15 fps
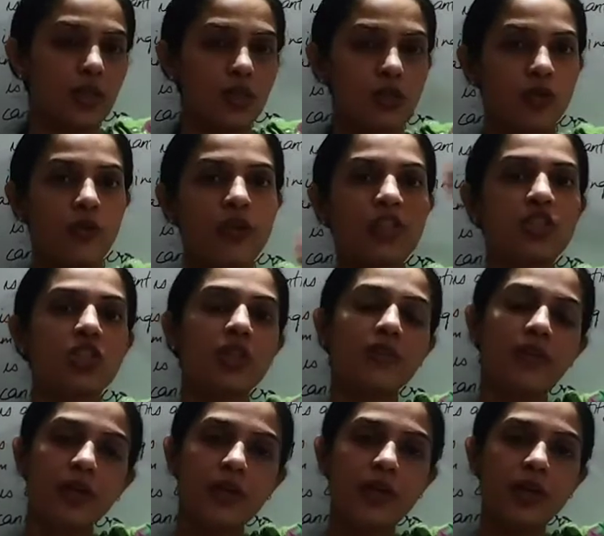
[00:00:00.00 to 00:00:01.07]
So when g
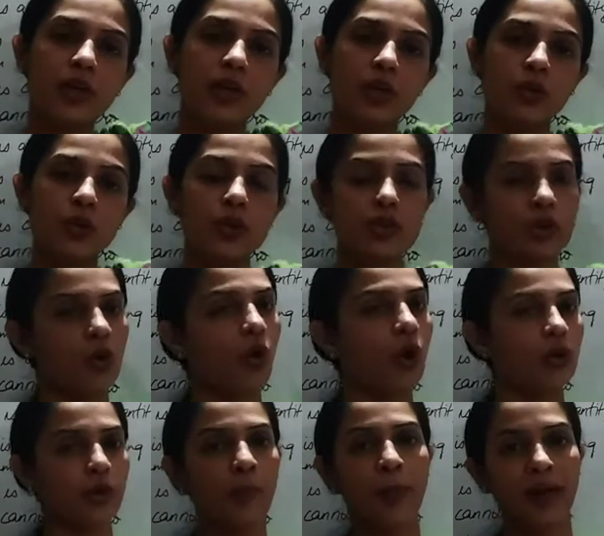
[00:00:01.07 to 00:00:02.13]
will reduce,
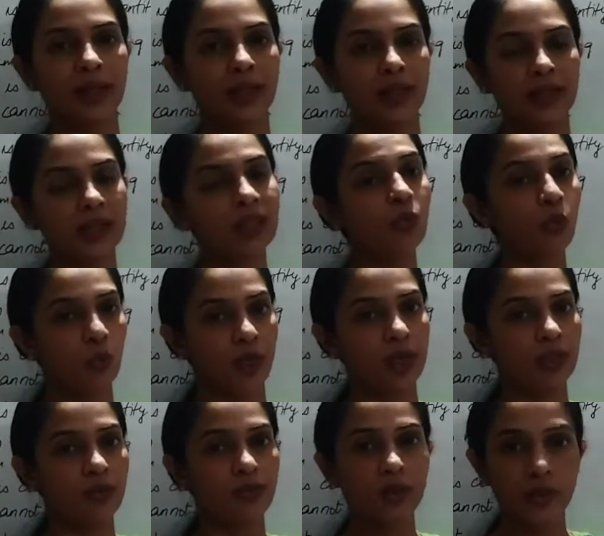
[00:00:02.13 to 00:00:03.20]
automatically
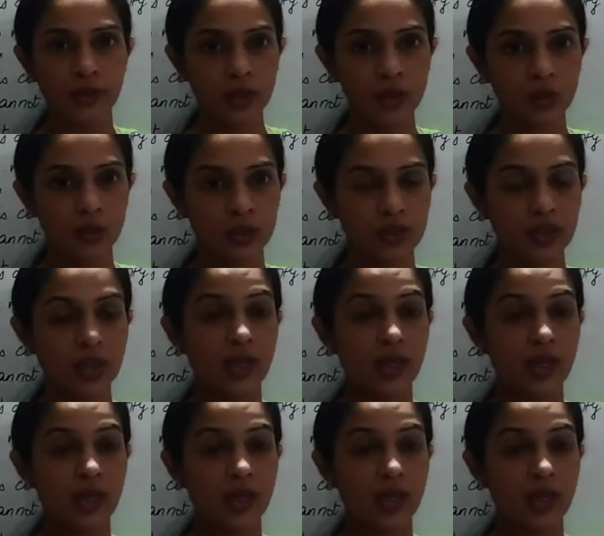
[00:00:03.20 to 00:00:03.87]
weight will reduce.